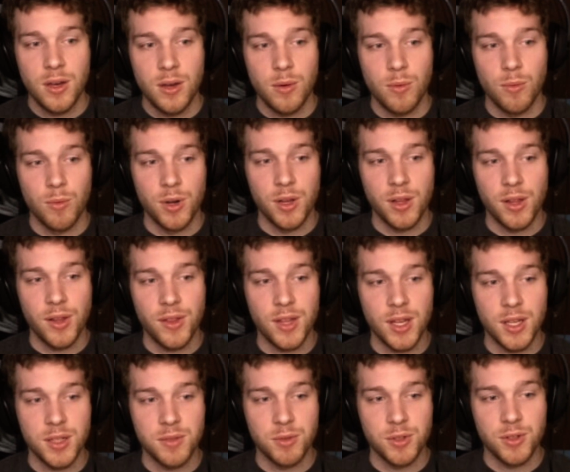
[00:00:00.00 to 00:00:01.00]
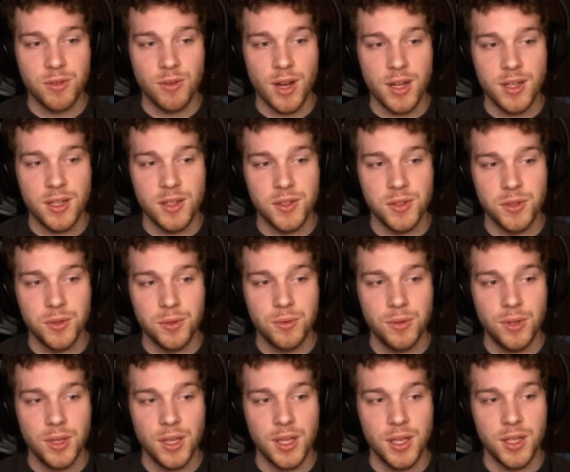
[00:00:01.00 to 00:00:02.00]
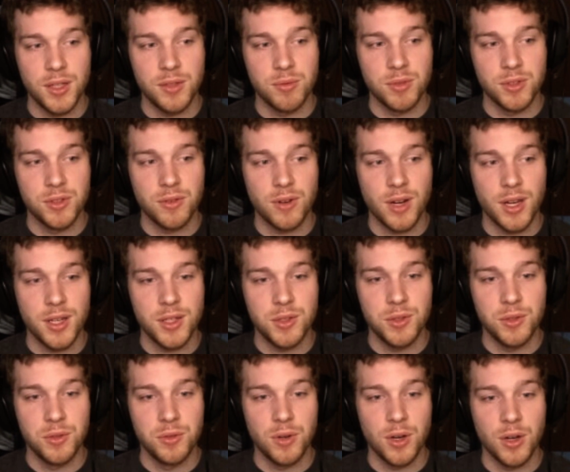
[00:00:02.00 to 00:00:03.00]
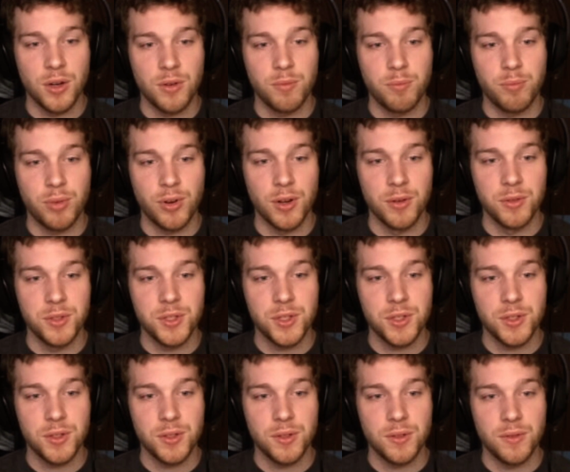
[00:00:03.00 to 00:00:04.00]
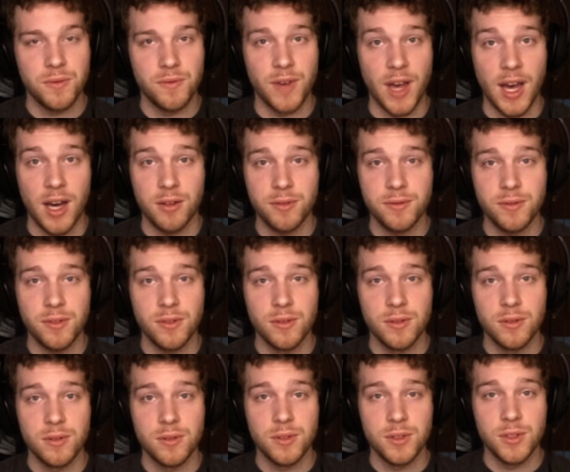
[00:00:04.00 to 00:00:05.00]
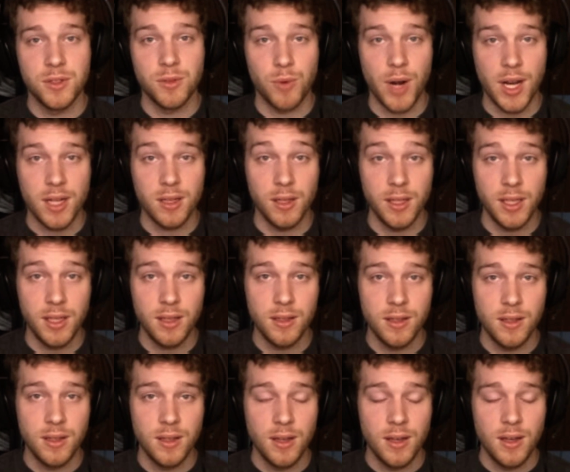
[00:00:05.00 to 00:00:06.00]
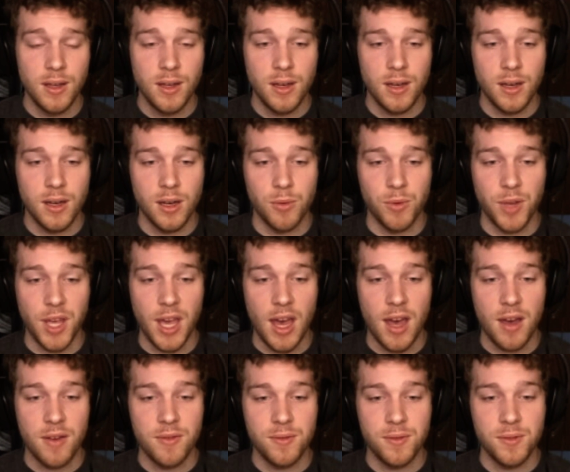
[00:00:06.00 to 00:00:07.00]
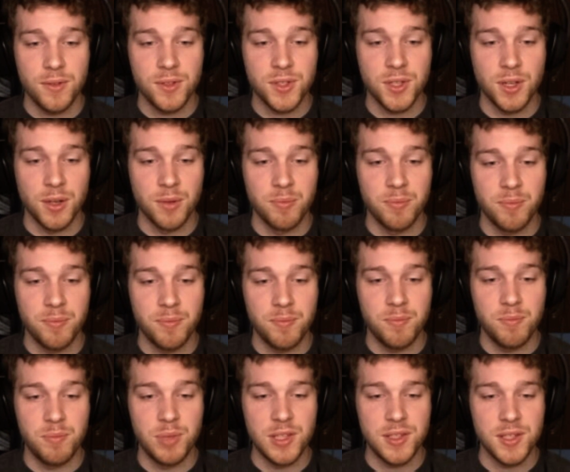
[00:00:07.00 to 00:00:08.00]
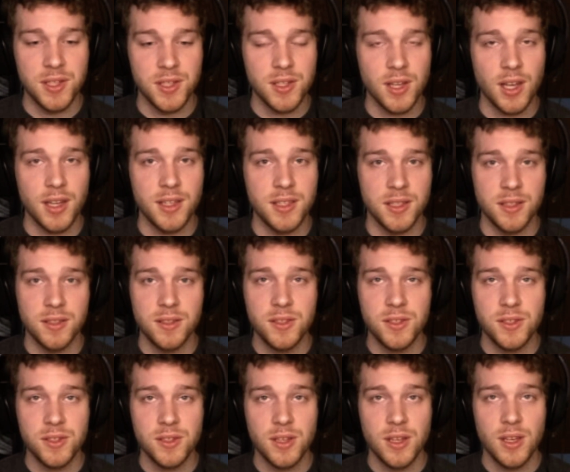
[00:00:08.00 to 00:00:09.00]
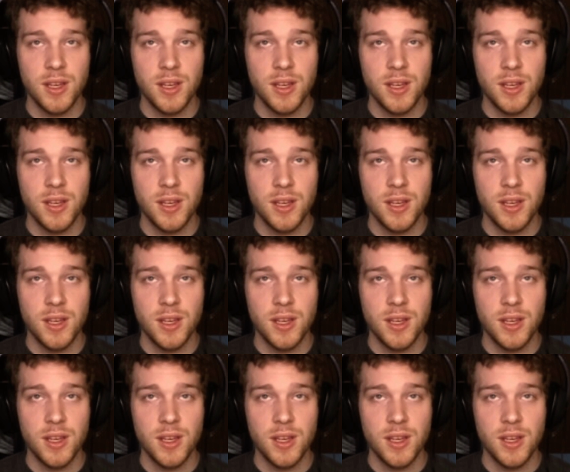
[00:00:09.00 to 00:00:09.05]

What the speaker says: One of the things we're trying to do is we're trying to approach Valve directly. We have some business ideas,